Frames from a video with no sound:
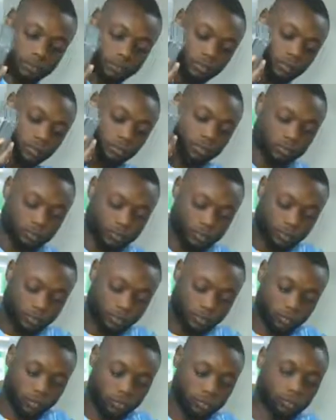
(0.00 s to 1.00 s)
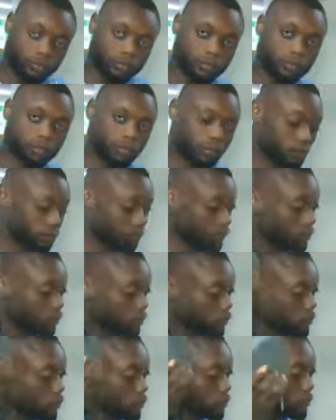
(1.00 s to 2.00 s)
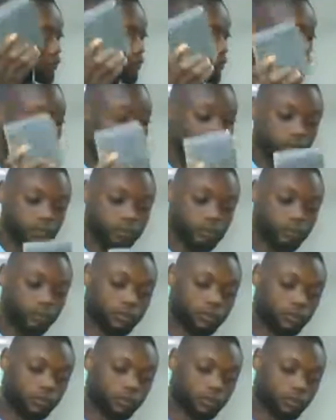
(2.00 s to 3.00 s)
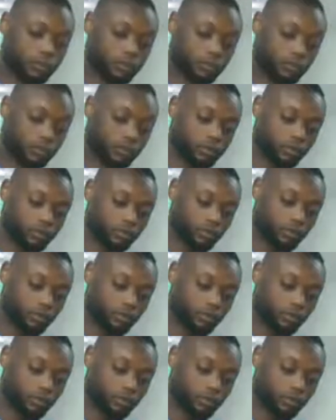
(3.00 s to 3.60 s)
to buy them abroad. But in this case, or